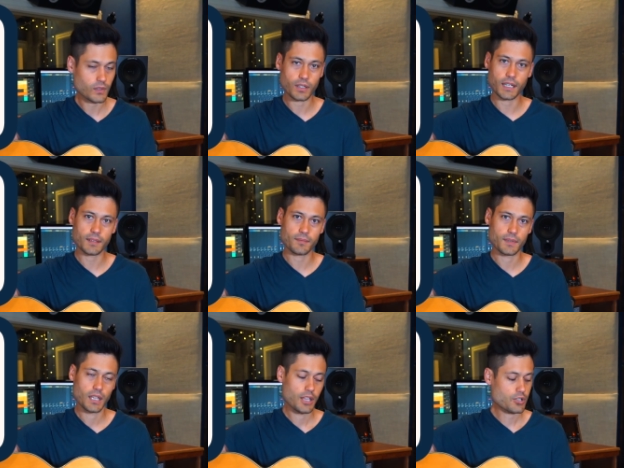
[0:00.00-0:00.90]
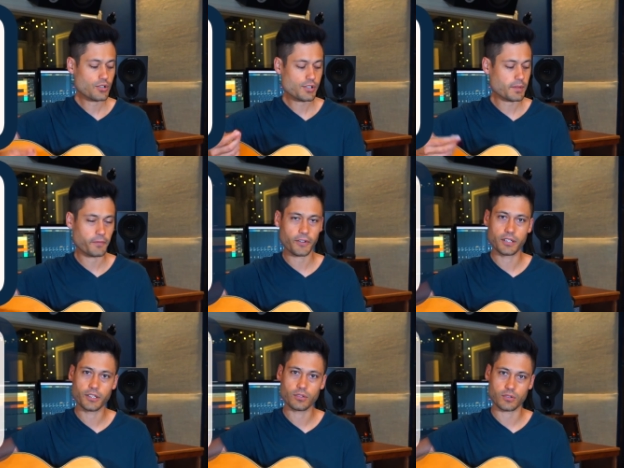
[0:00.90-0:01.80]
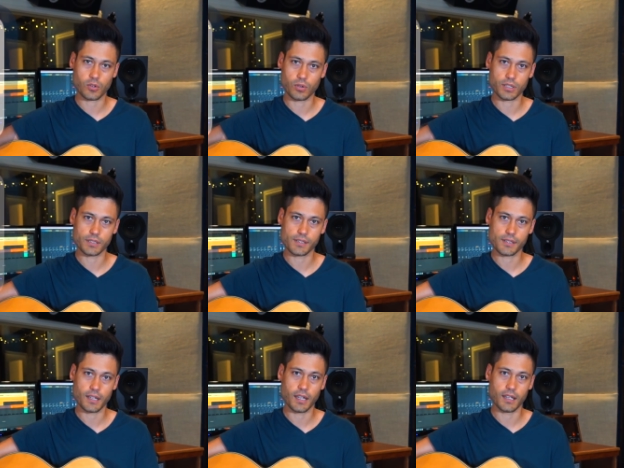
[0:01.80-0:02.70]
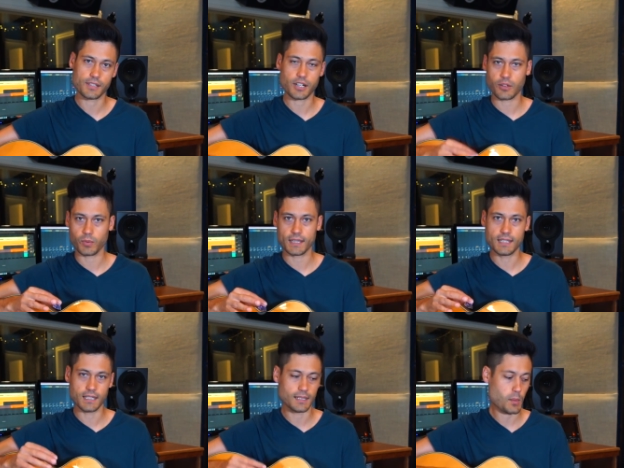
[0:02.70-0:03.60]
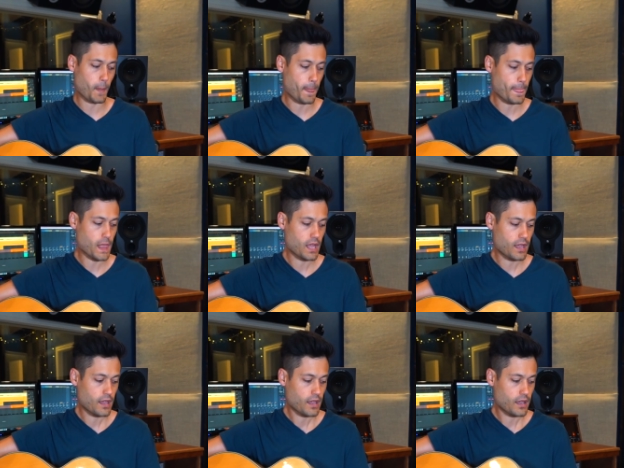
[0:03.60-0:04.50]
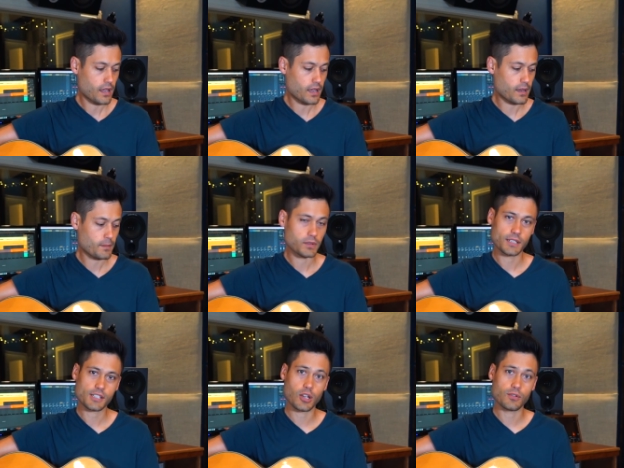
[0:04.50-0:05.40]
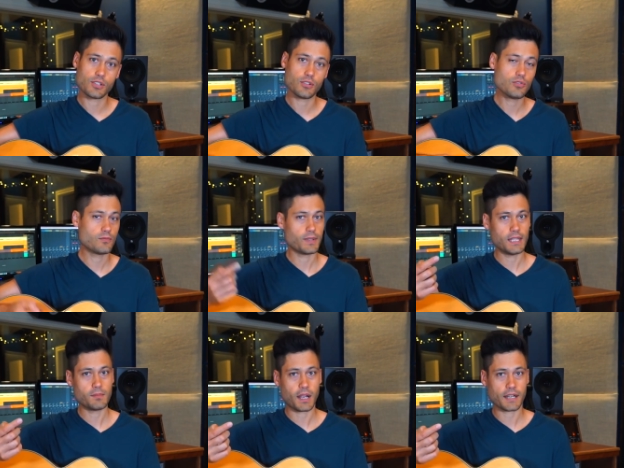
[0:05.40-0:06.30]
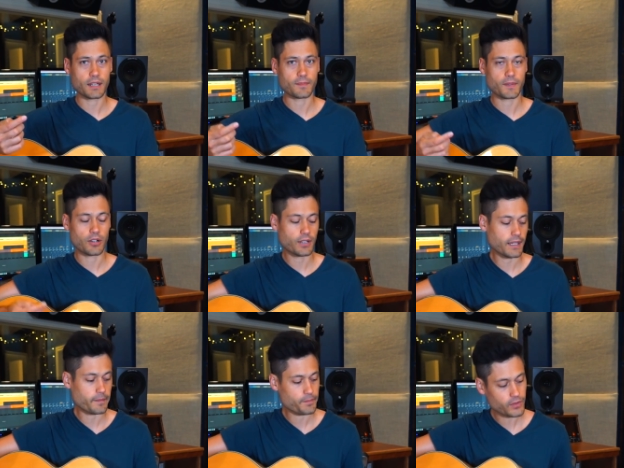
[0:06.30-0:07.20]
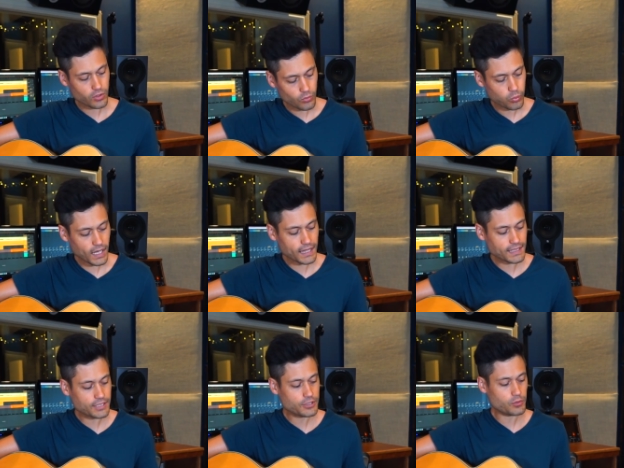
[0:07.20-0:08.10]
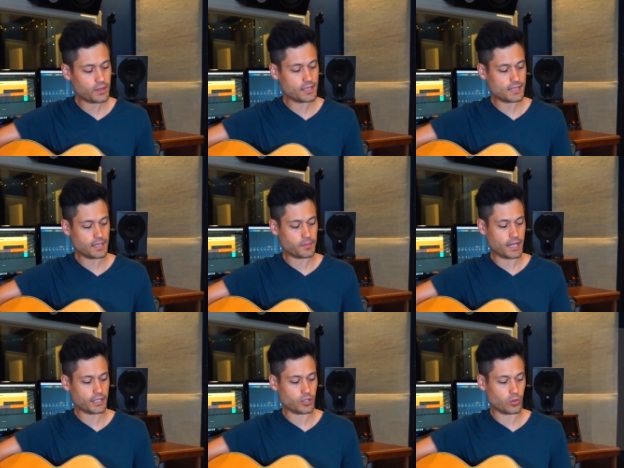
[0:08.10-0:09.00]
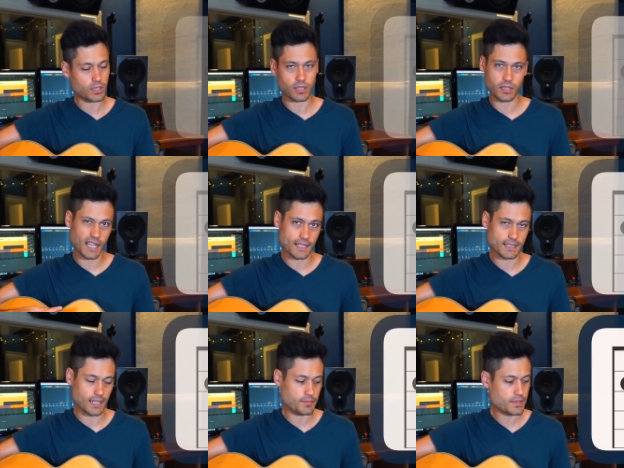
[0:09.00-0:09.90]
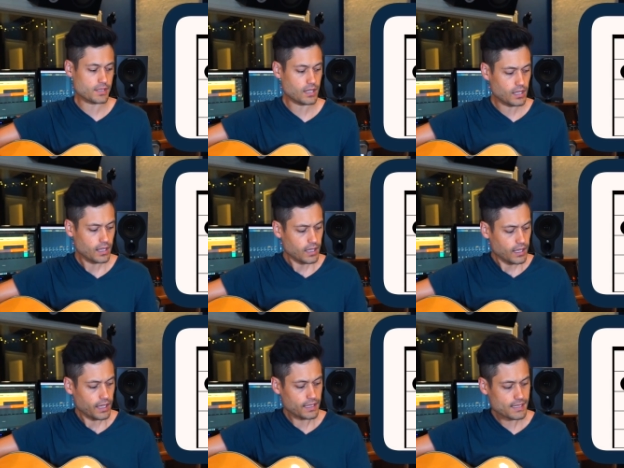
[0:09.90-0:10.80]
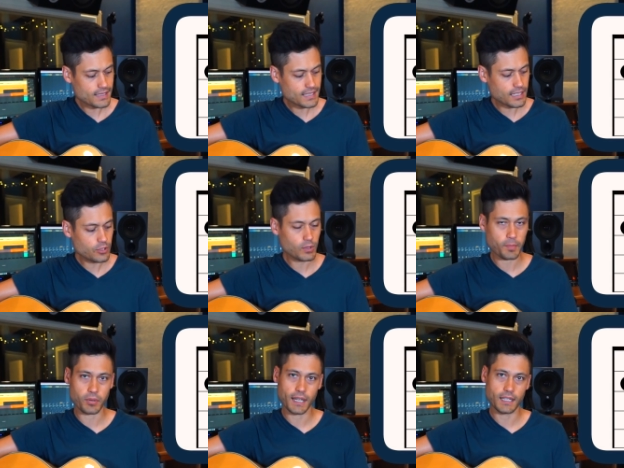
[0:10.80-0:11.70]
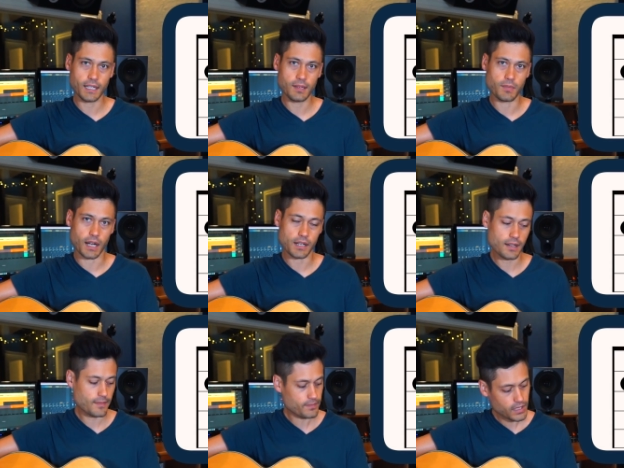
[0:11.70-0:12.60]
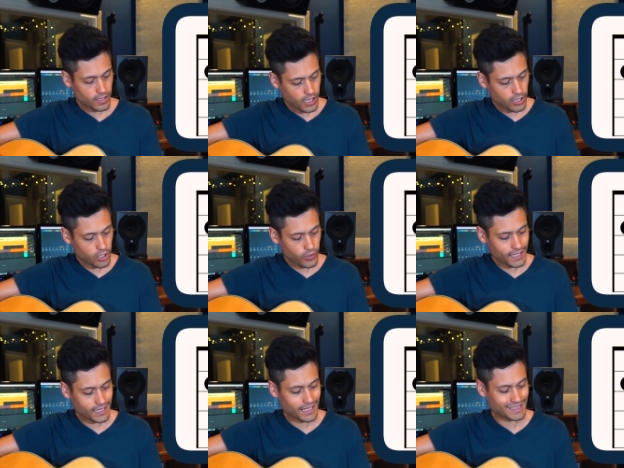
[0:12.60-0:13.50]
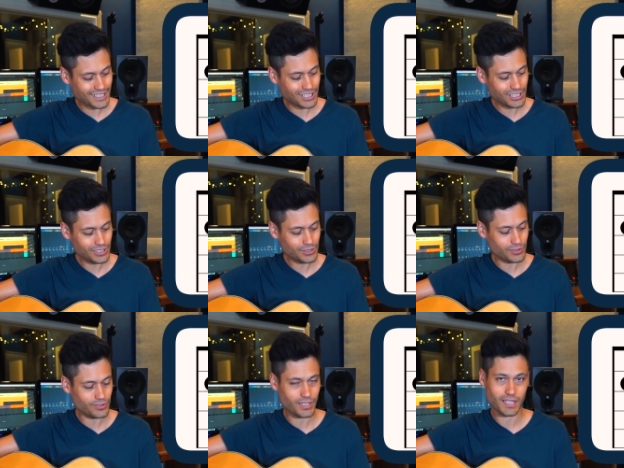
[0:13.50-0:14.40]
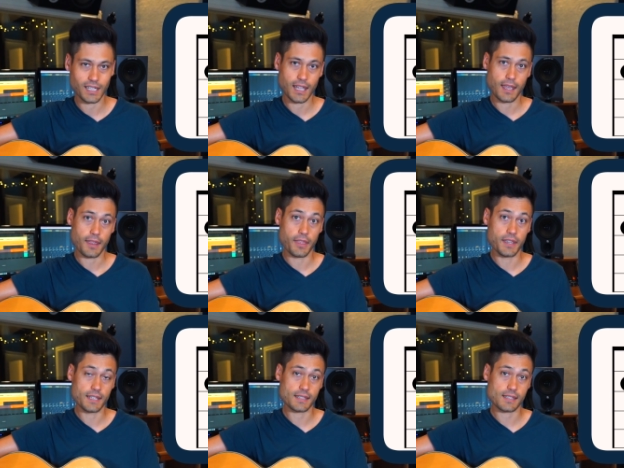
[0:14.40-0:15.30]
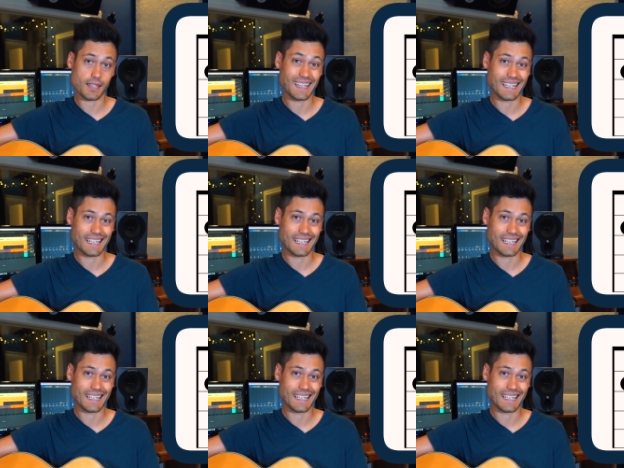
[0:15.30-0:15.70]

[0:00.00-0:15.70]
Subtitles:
Okay? So there's some fun little chords starting with D. Let's go to E minor. Okay. What I like to do with this E minor chord a lot of times is instead of doing a plain E minor, I'll go ahead and include this